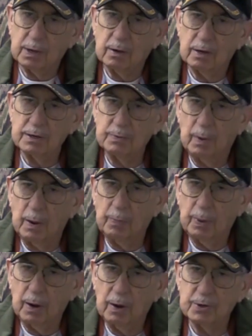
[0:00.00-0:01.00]
because my
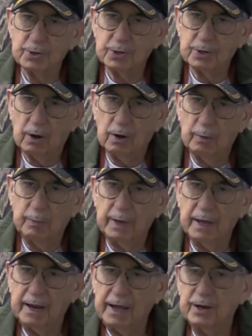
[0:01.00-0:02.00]
parents started
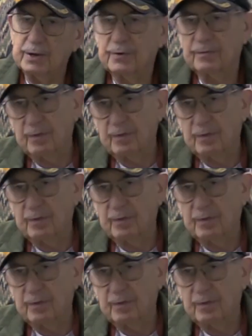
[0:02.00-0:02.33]
me at age